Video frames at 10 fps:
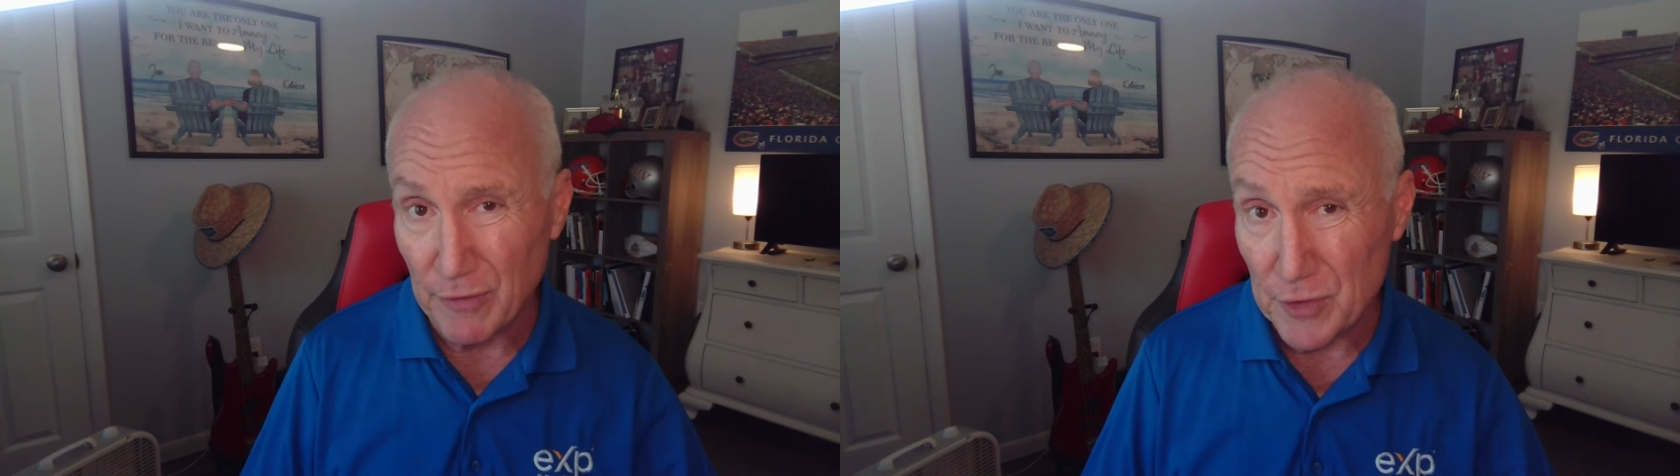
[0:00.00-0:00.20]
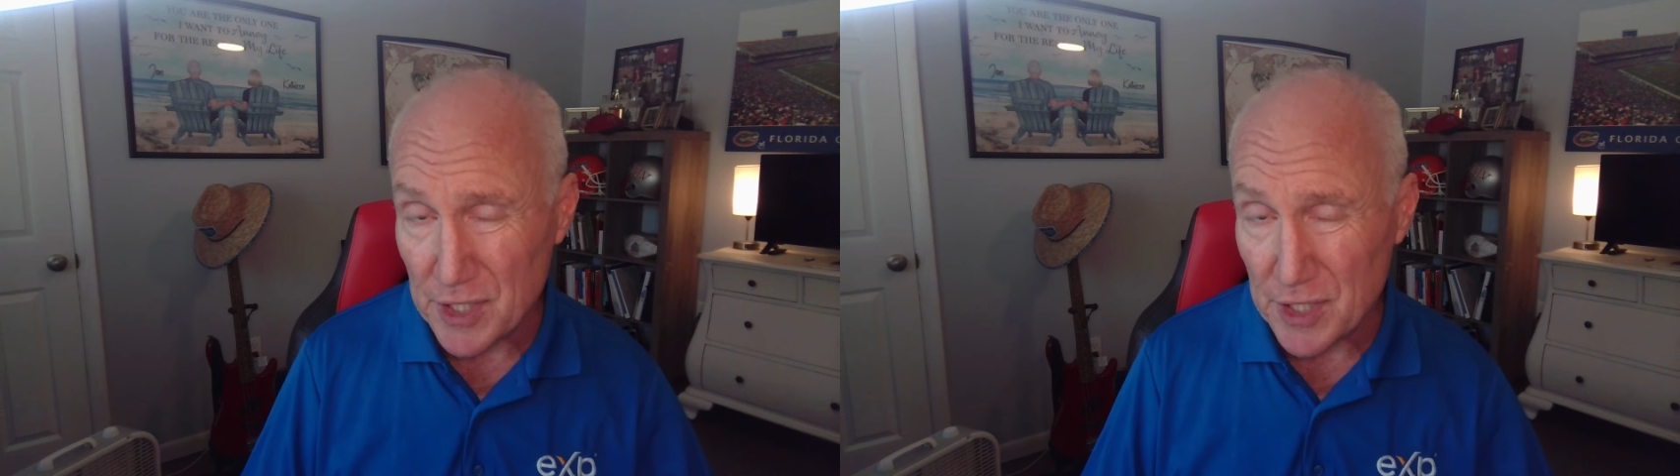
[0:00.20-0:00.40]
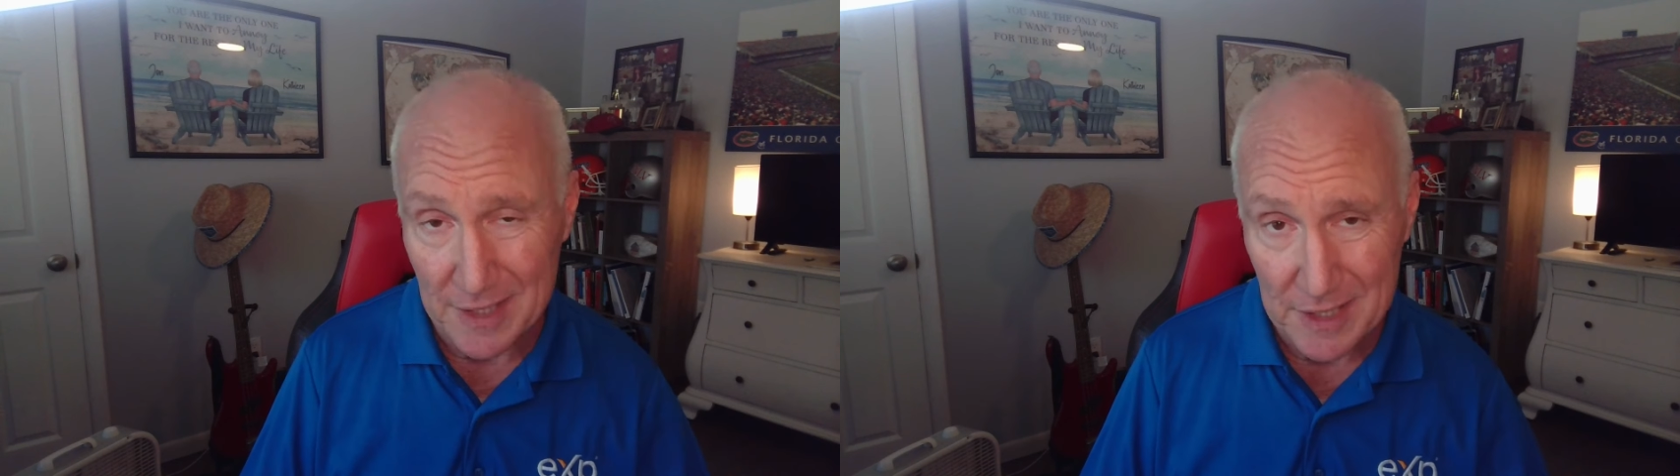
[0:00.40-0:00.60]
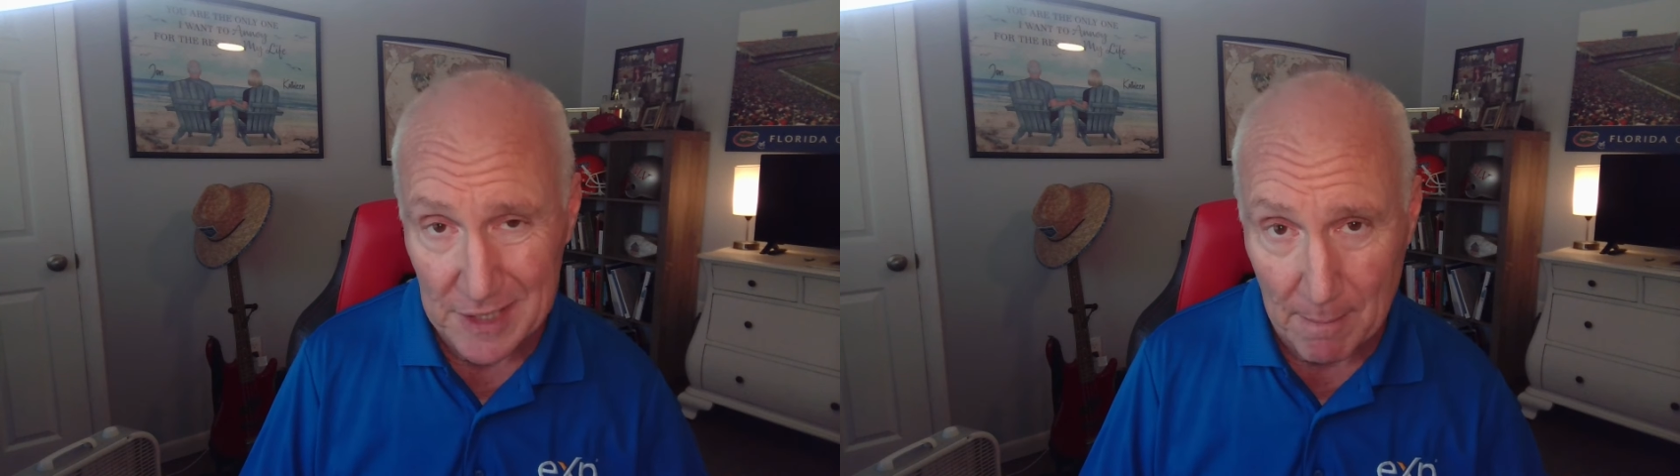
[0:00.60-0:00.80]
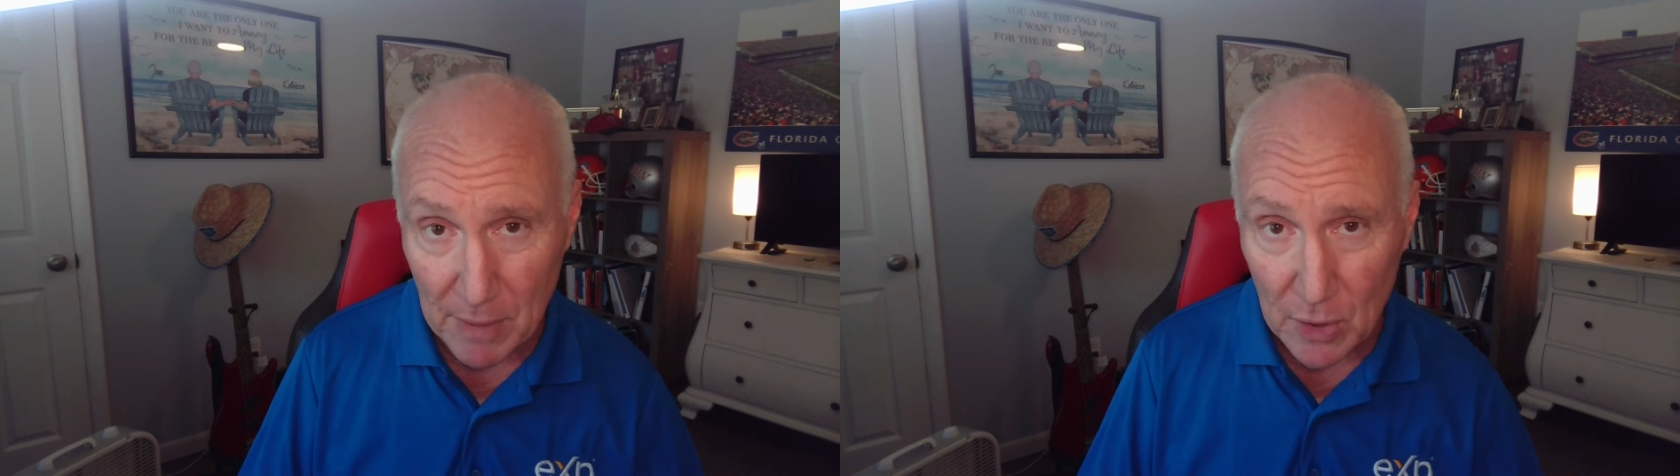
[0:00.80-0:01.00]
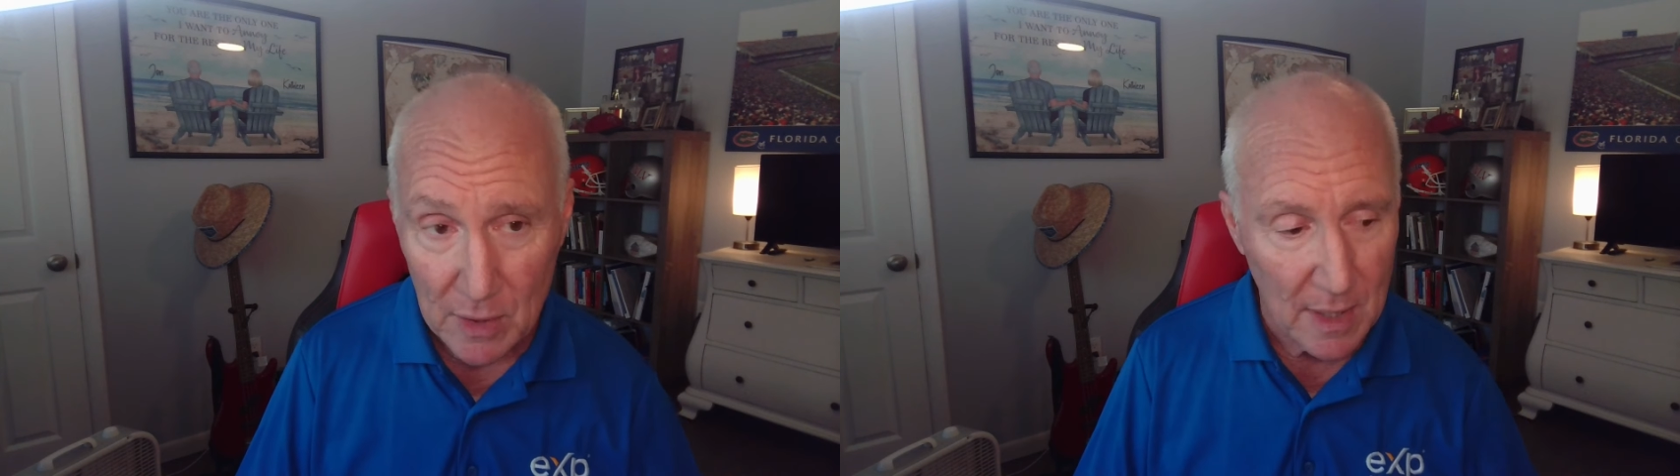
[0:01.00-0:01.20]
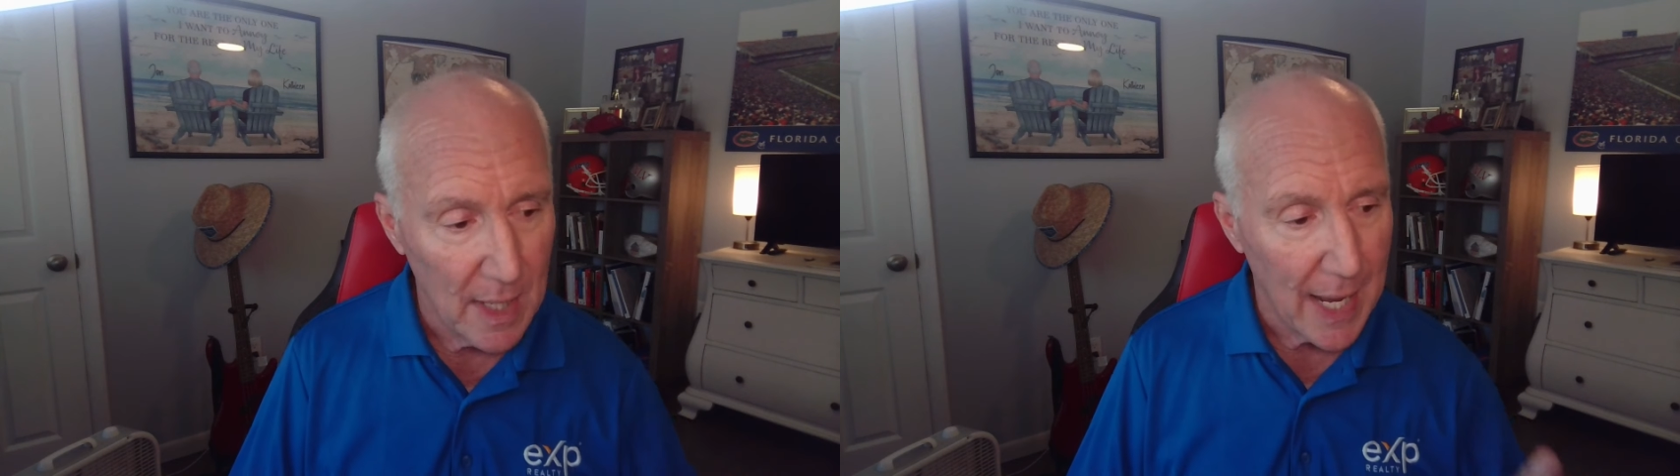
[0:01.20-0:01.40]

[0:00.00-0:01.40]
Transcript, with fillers: first of December,